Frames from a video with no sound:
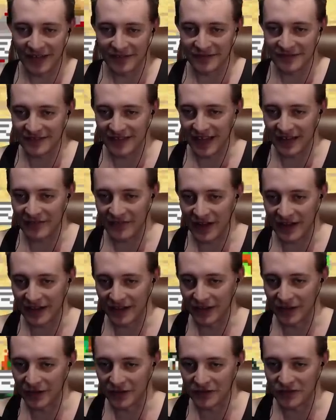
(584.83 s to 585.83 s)
I've had a
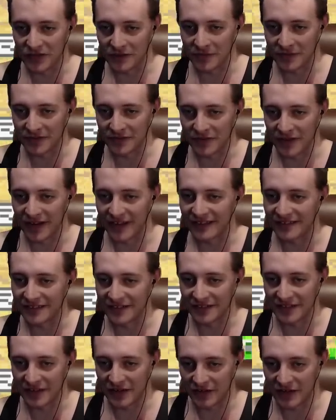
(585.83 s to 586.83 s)
lot of trouble trying
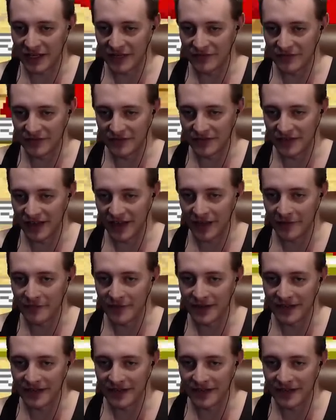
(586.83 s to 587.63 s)
to even come in